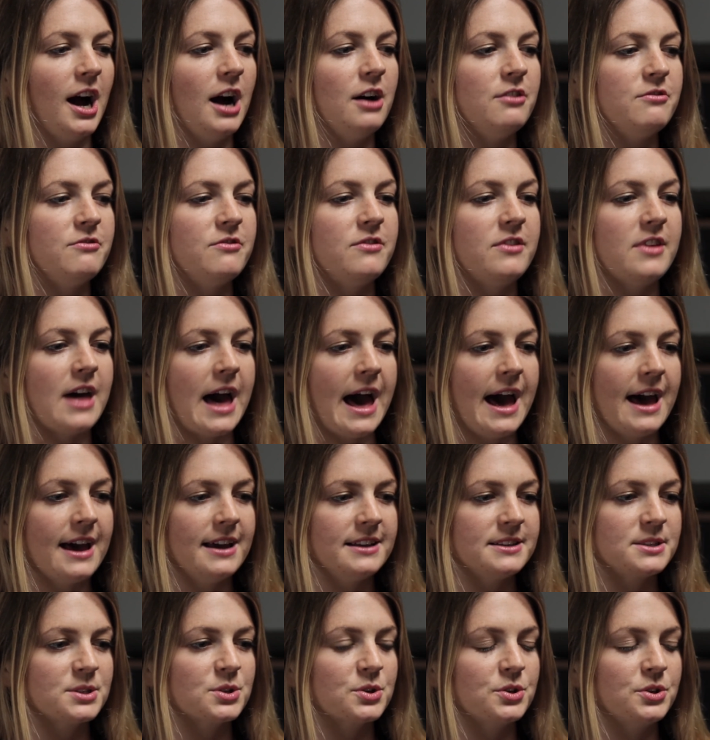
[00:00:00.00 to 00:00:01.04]
of
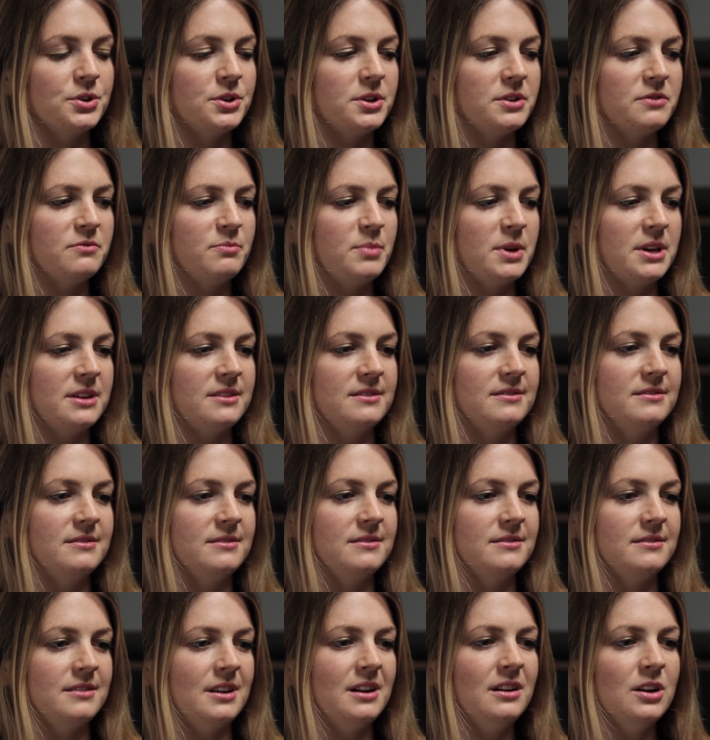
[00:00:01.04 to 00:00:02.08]
that could have
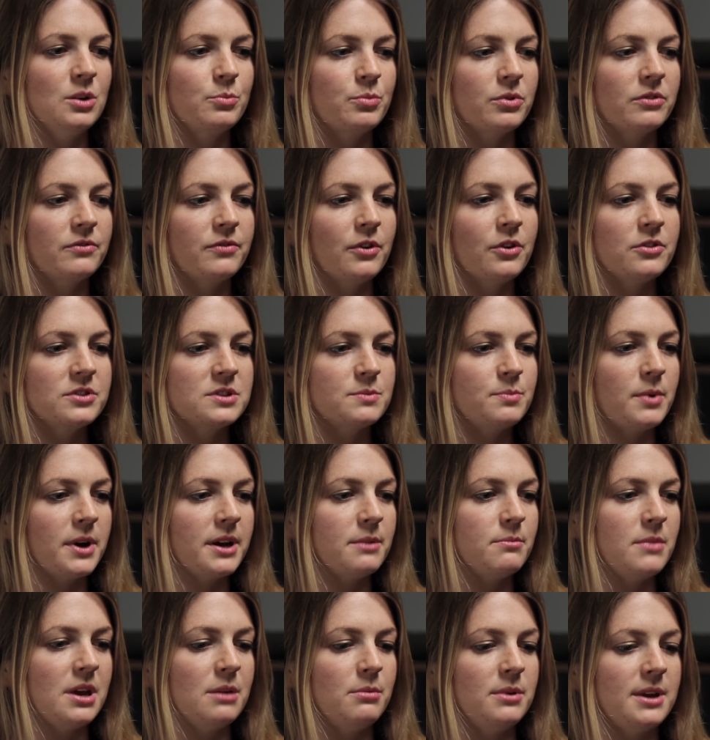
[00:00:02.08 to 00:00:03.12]
been, provoked
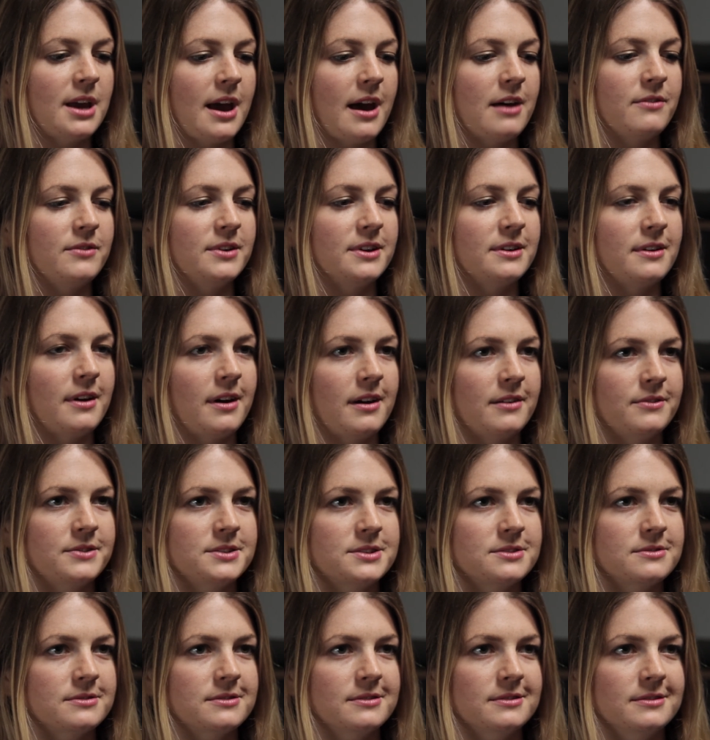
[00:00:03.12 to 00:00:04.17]
by maybe having an
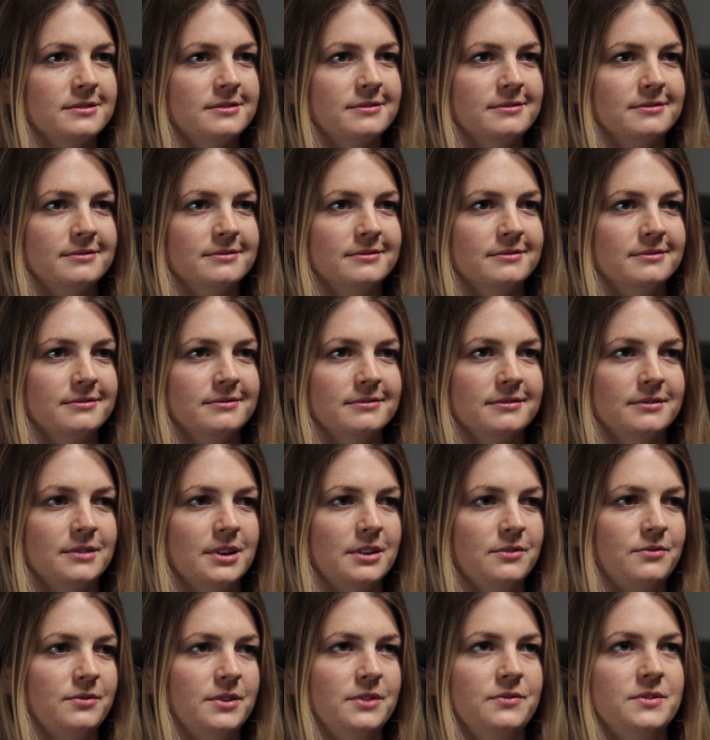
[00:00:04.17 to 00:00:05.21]
officer.
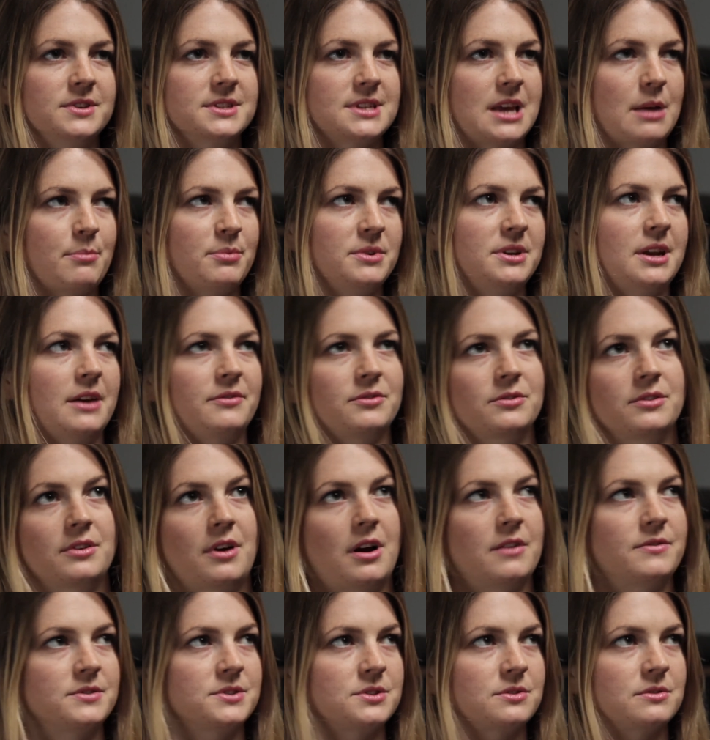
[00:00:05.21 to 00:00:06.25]
If this happened after the
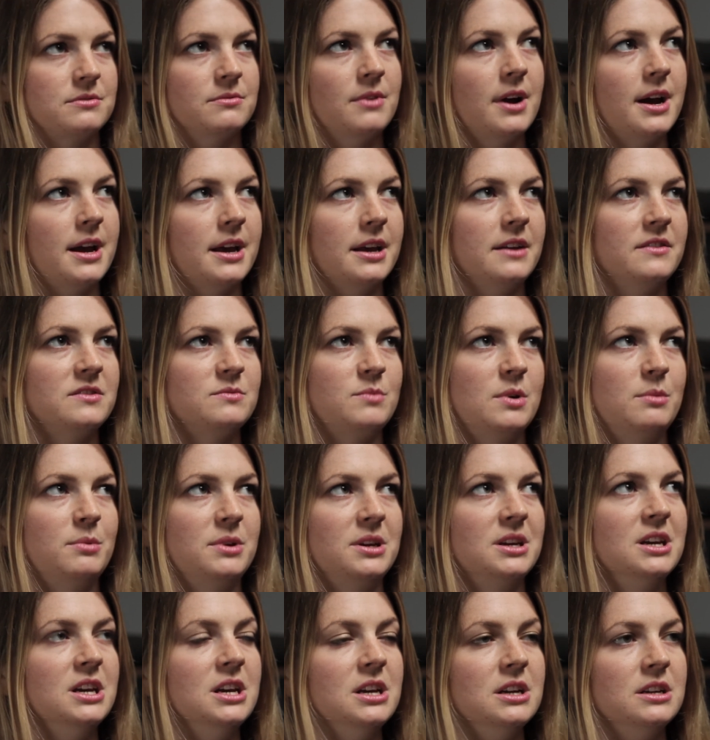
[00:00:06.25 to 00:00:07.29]
officer arrived,
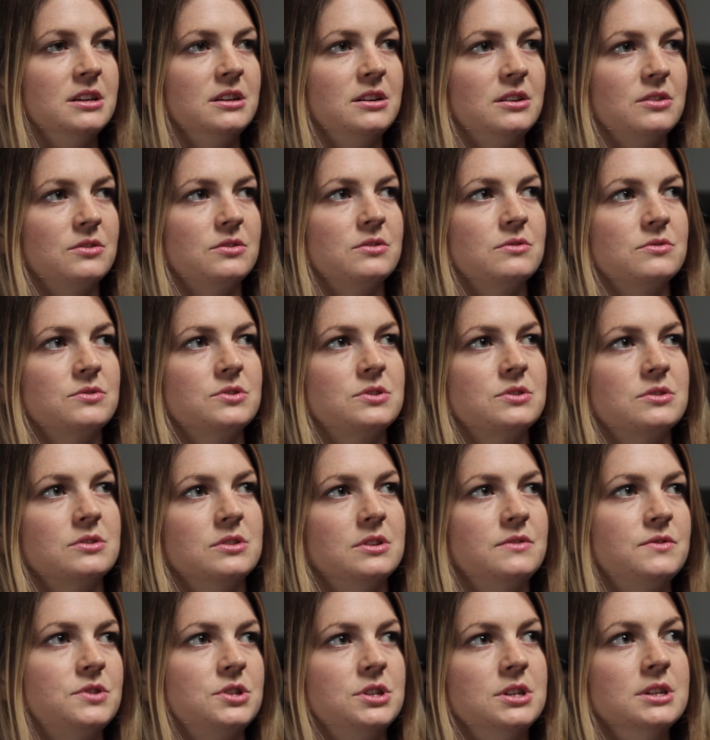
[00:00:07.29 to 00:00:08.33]
maybe,
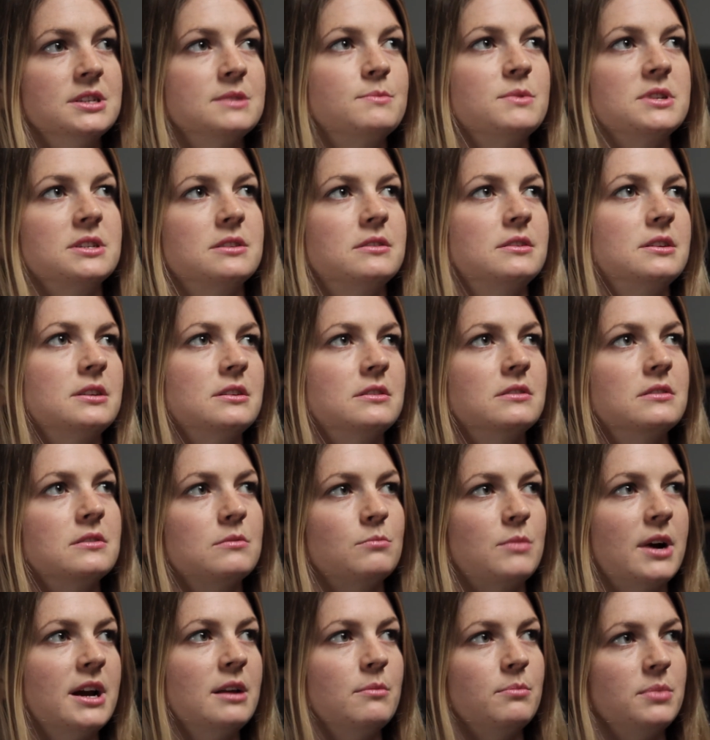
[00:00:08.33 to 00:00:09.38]
if she is mentally ill, there
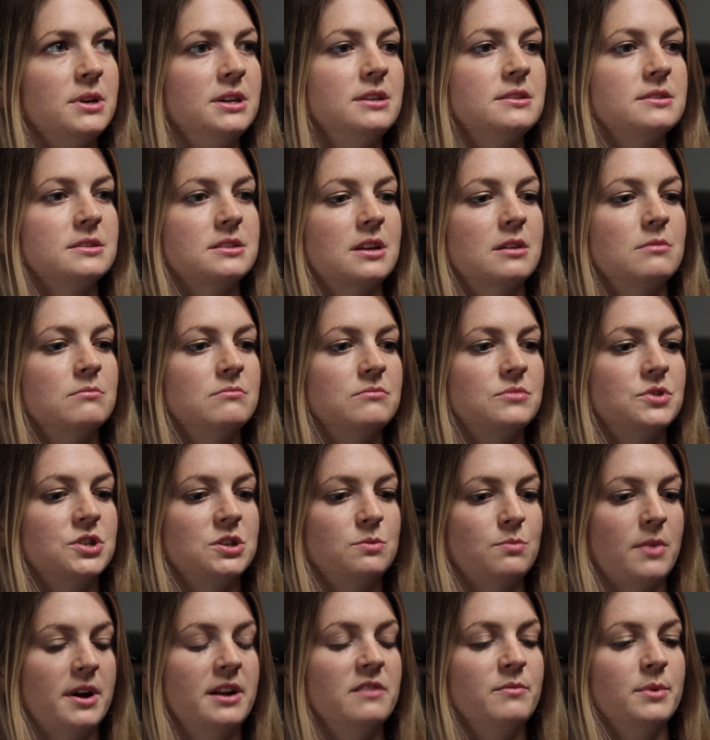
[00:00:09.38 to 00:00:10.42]
might be
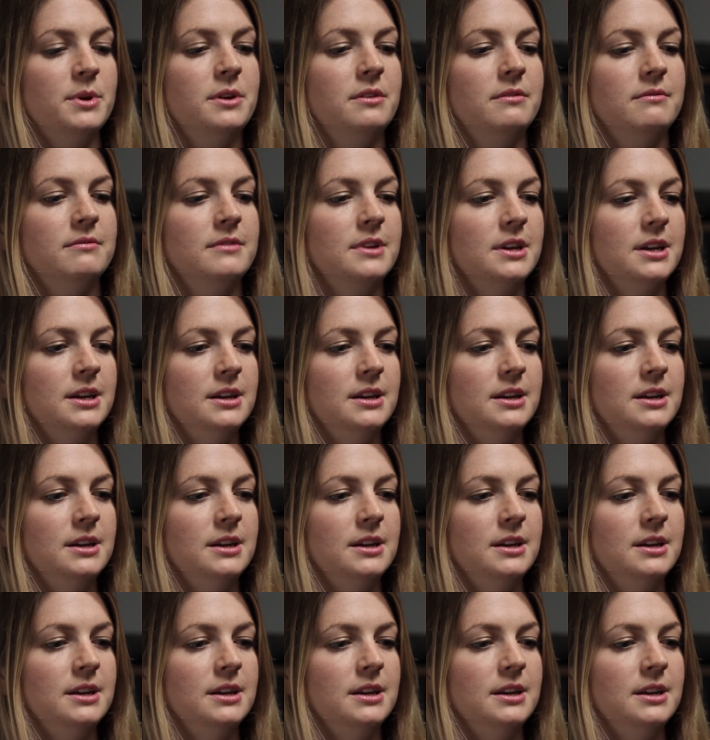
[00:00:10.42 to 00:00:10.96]
she might have been